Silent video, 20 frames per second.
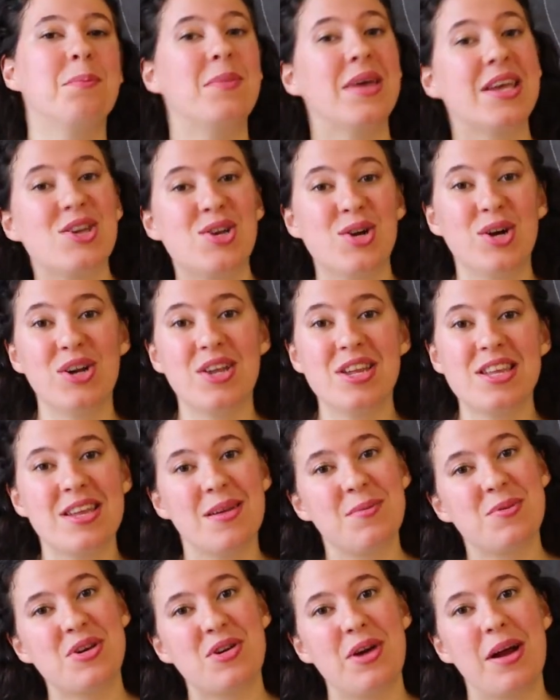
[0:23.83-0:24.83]
Make sure to
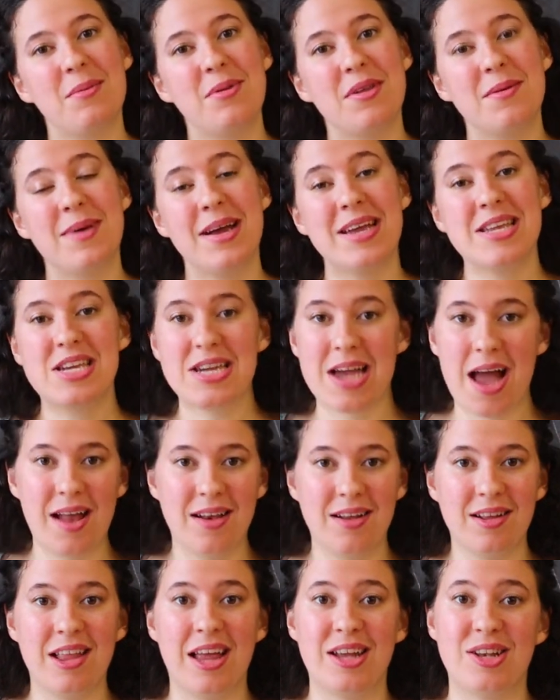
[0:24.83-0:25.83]
subscribe to my
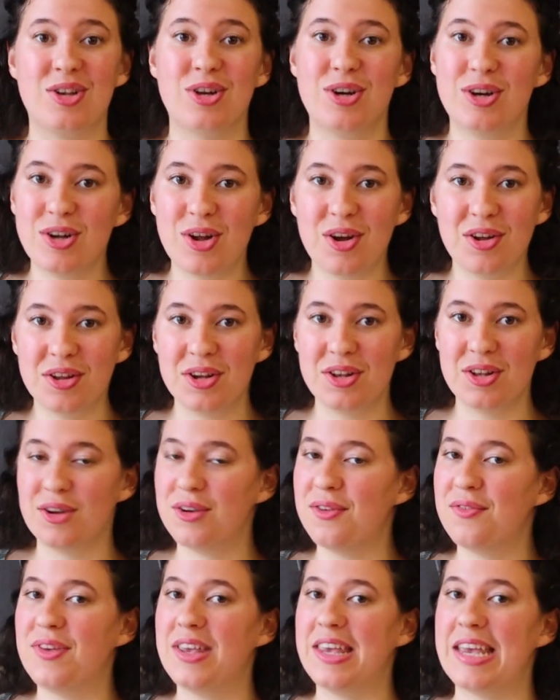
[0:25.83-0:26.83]
channel and turn on the
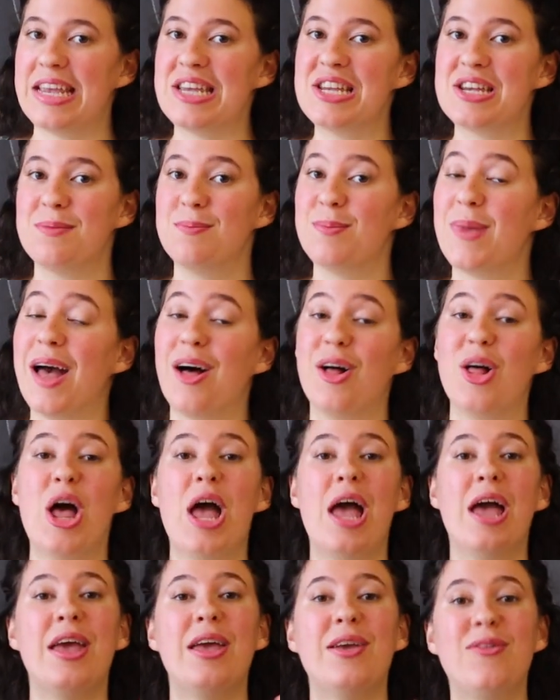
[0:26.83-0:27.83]
notification bell
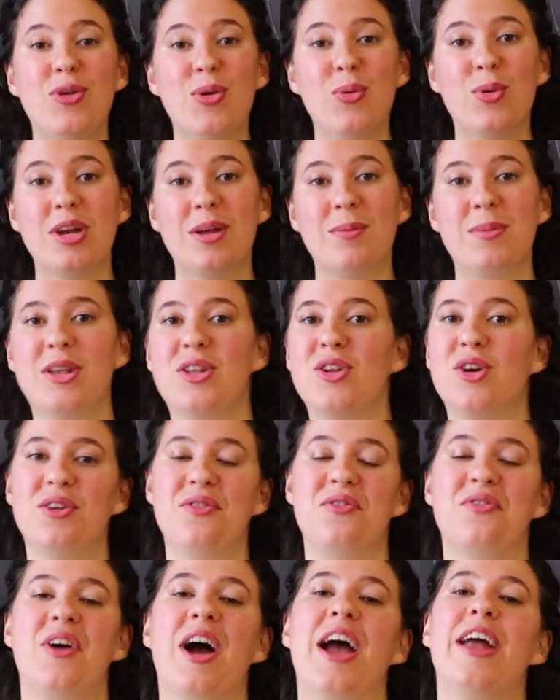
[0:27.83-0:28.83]
if you want to be
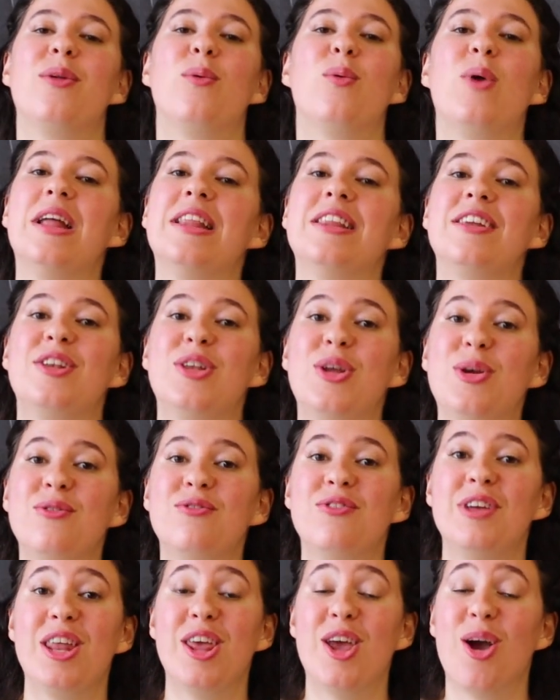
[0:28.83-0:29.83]
notified when the
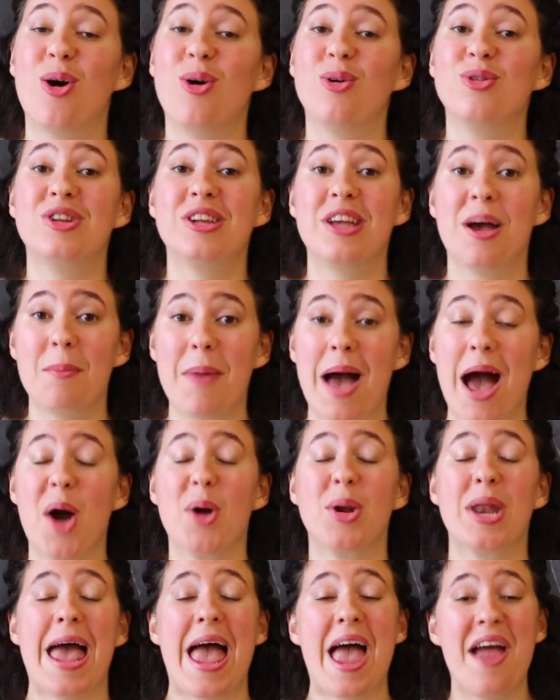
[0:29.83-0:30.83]
new videos come
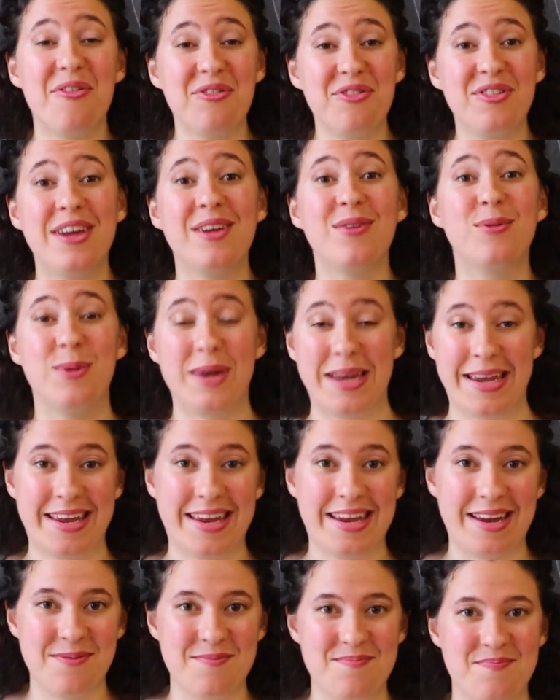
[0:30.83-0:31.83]
out every week.